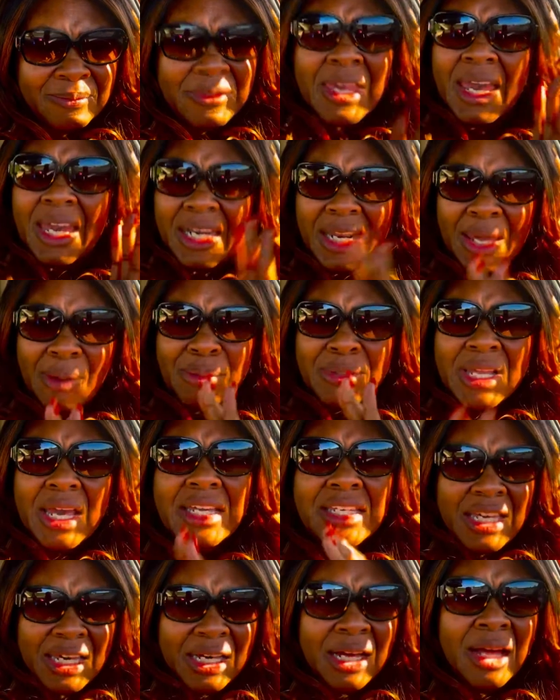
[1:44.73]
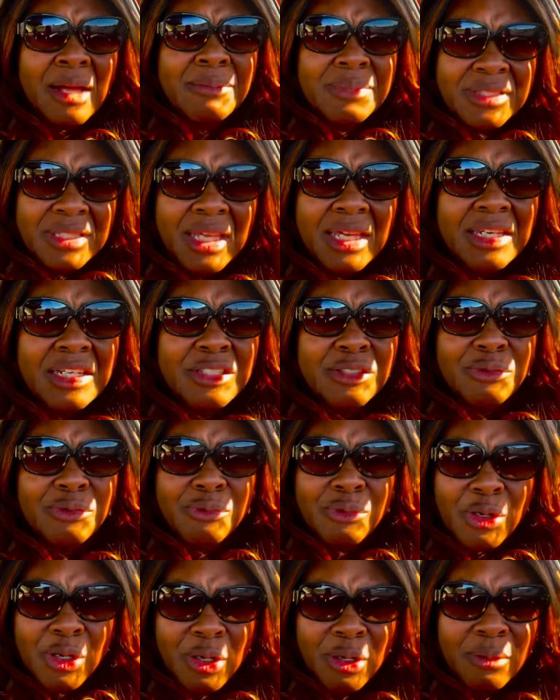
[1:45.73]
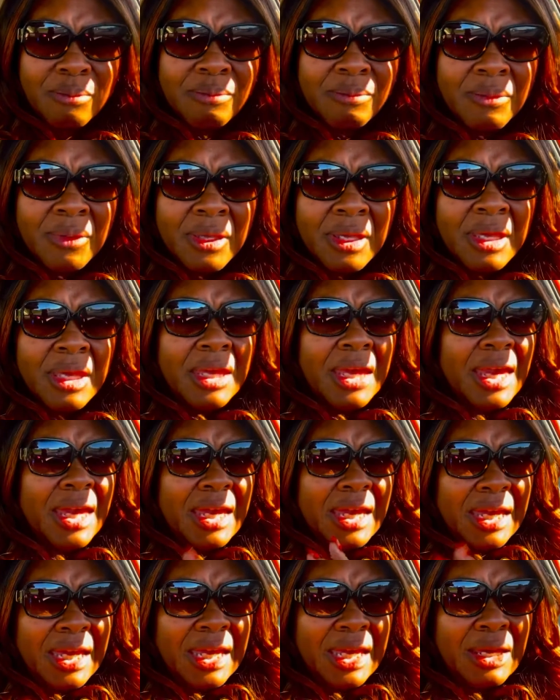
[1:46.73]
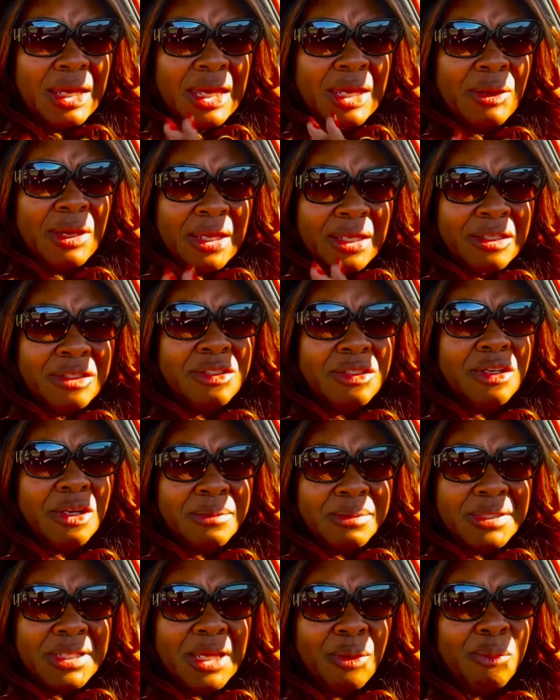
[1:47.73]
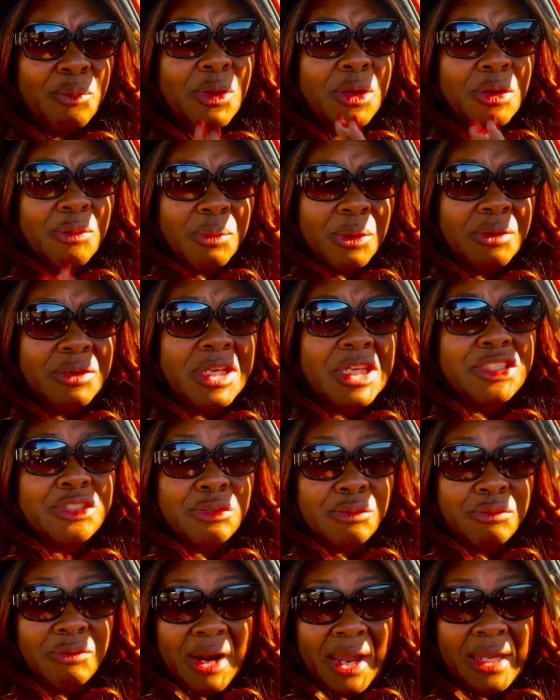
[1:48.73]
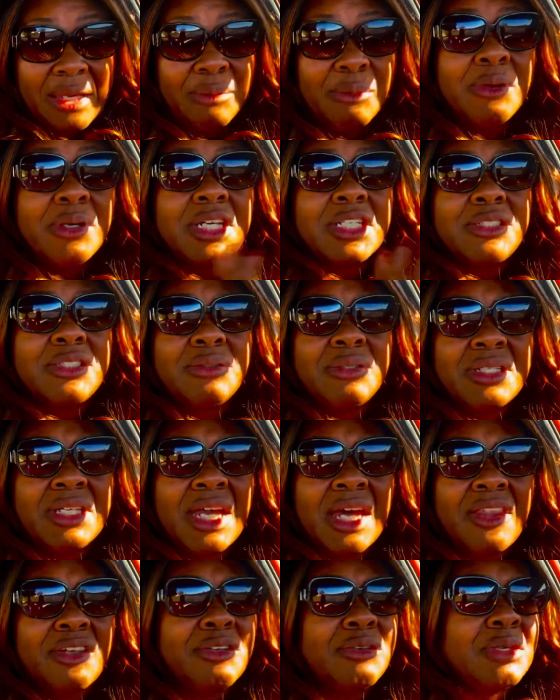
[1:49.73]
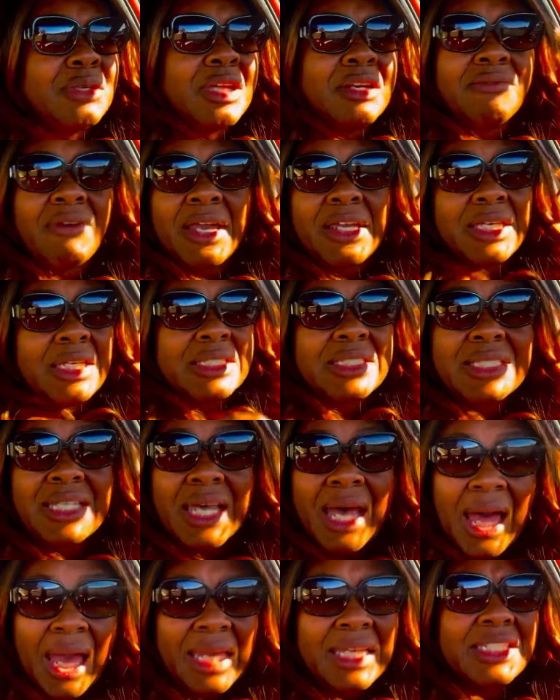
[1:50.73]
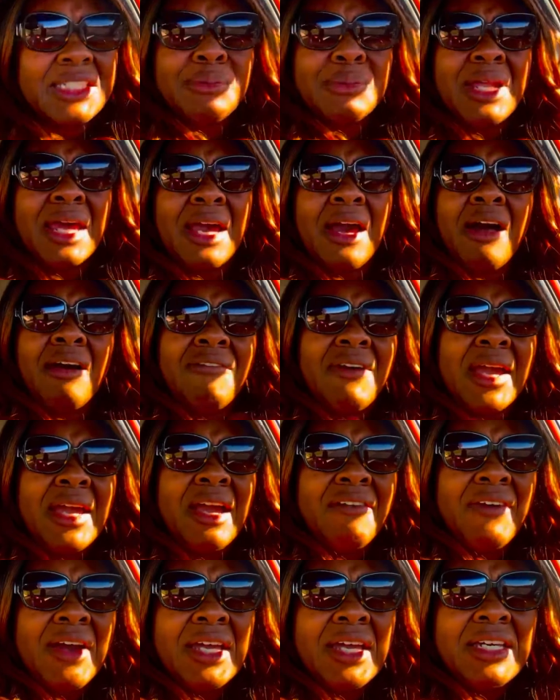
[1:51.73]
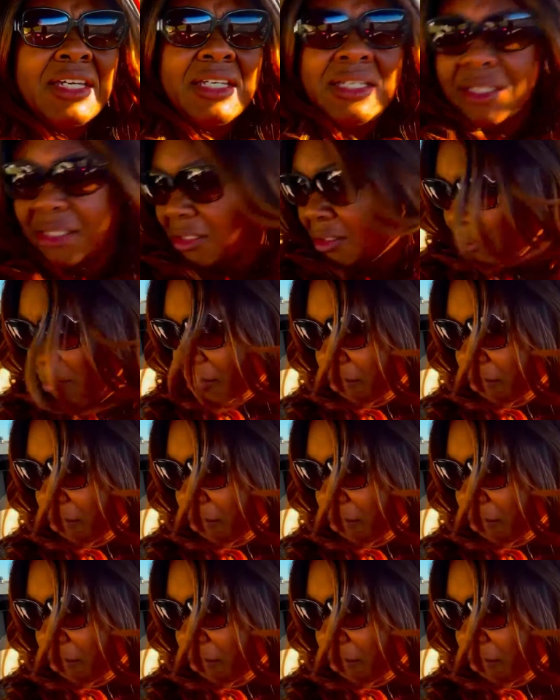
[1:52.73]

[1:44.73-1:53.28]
And they was like, yeah, come sit in this room and you know what I'm saying, we'll get you right, we'll get you together, you get it right, get it tight. She was like, all right, good.